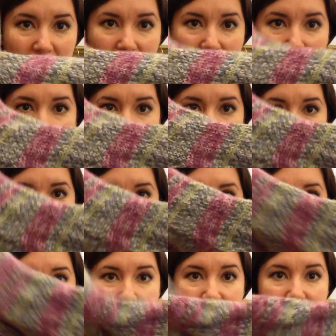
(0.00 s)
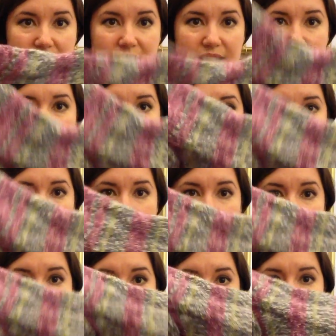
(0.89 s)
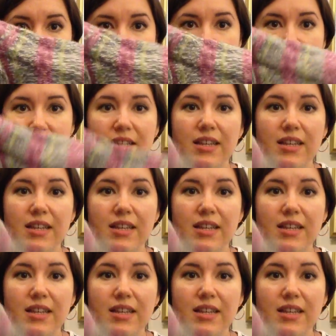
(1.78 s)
I knit these